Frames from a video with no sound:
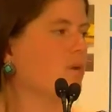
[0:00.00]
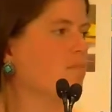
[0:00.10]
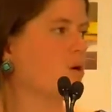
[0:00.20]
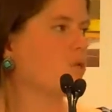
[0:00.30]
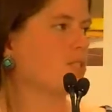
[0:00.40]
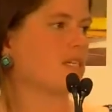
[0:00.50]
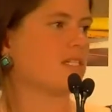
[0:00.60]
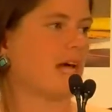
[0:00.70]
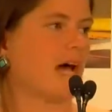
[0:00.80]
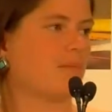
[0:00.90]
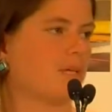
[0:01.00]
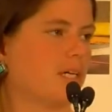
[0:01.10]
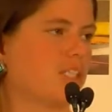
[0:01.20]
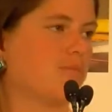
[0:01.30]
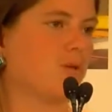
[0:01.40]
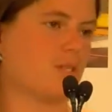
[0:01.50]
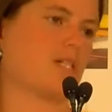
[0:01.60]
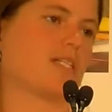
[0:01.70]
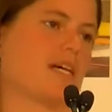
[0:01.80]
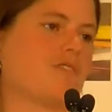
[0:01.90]
most established, most
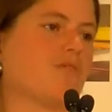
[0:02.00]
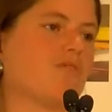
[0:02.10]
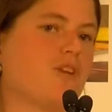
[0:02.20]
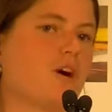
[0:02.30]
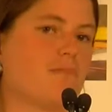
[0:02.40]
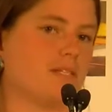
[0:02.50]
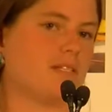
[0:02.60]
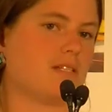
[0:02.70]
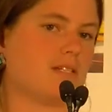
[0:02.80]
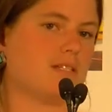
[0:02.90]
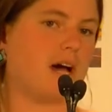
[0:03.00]
successful farm businesses,